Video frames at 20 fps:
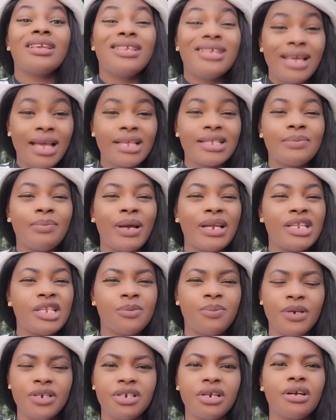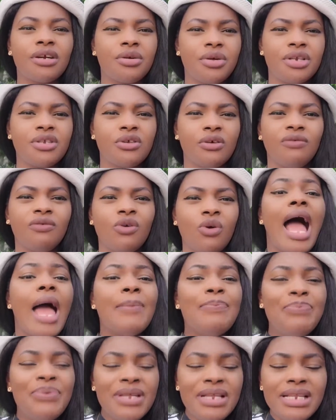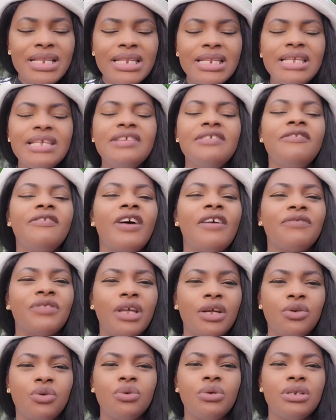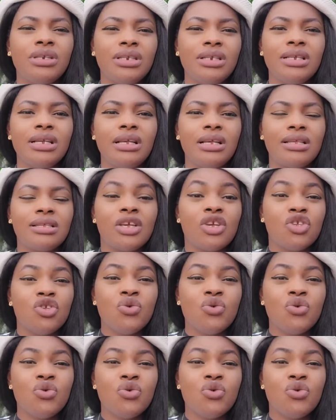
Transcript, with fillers: Yes, by the special grace of God, I believe after doing this,